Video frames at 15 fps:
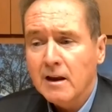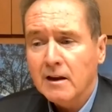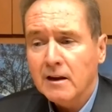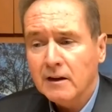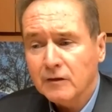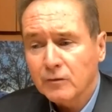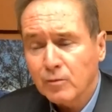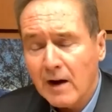
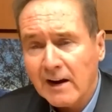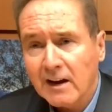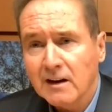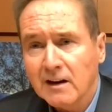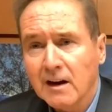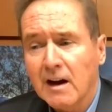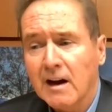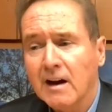is
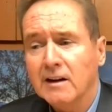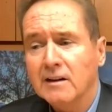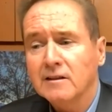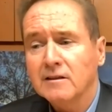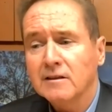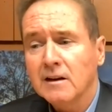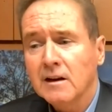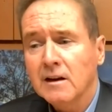
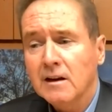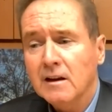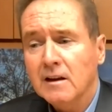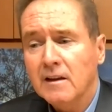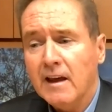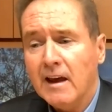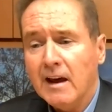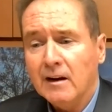recognize
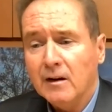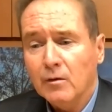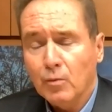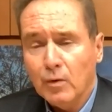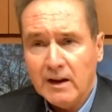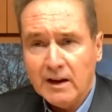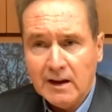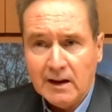that
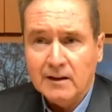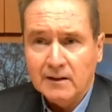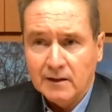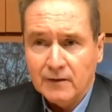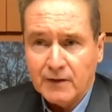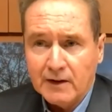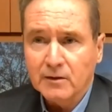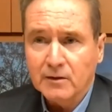we, the
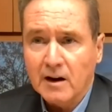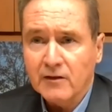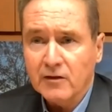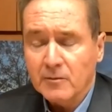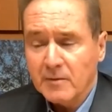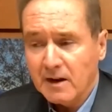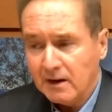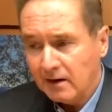federal
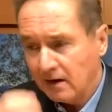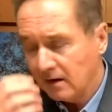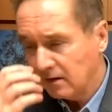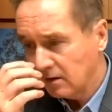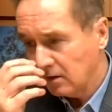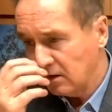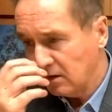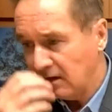government,
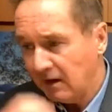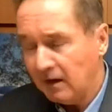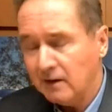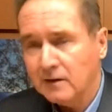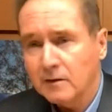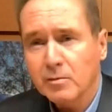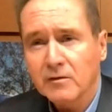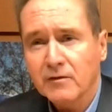need
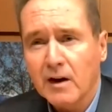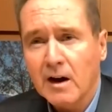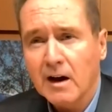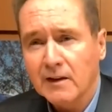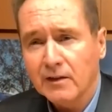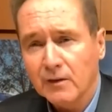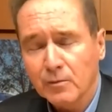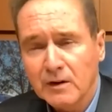to
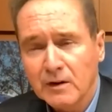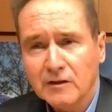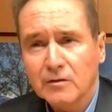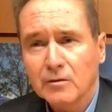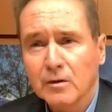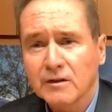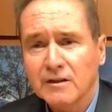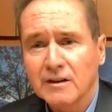provide the
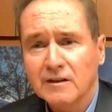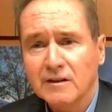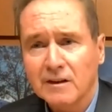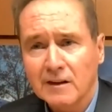resources to